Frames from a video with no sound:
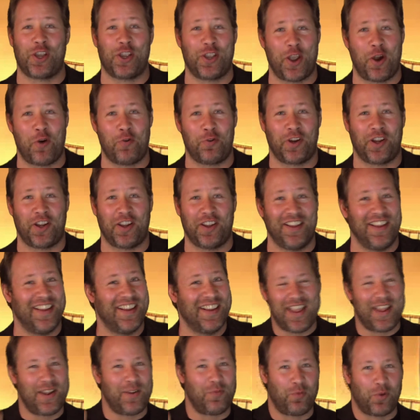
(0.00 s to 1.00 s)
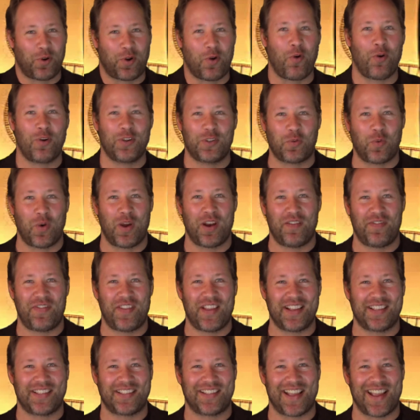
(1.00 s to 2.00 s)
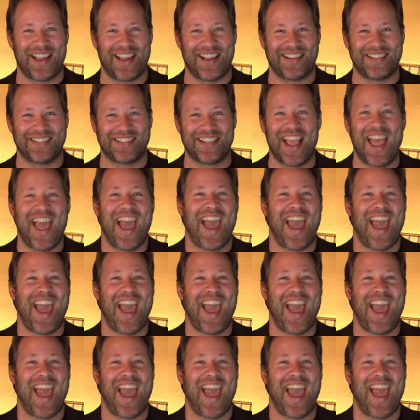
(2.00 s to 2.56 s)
to Yoda. He records one of these things